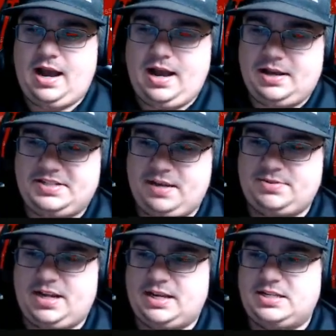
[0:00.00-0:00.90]
Sim
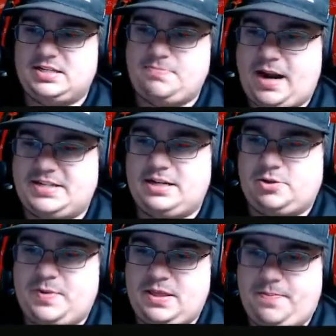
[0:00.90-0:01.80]
saying, my
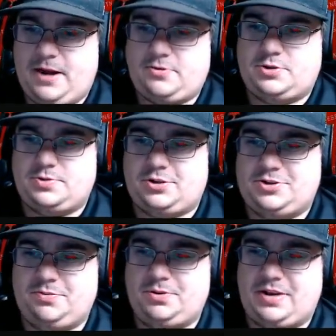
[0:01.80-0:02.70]
Steelers beating the Patriots was our
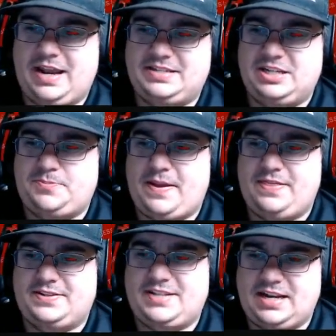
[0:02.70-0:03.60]
Super Bowl. Can't see us beating
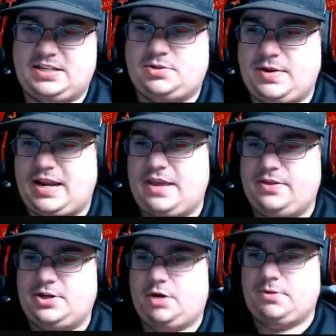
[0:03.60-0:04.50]
the Saints this week in the
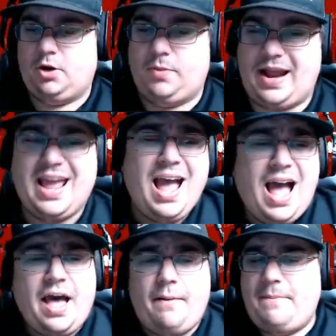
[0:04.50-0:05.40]
Dome. No way.
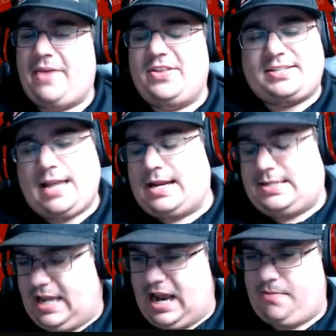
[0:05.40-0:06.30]
Man, this Saints
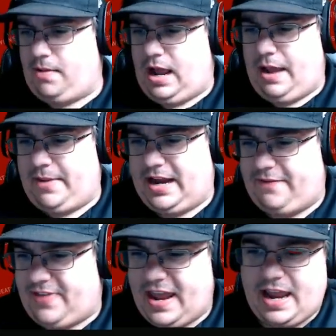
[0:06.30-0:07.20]
team, I mean,
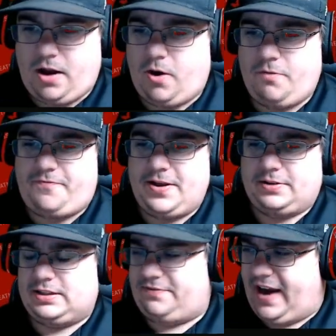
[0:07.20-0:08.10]
if they get home
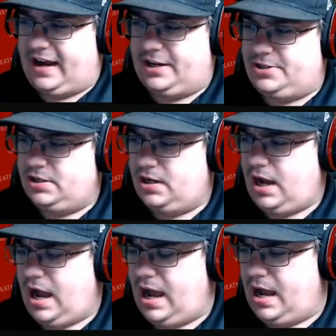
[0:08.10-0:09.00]
field advantage,
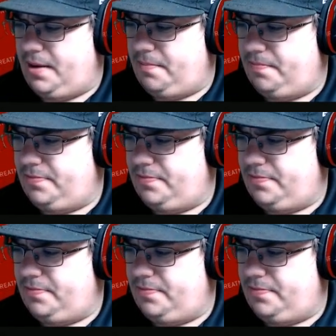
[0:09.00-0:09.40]
I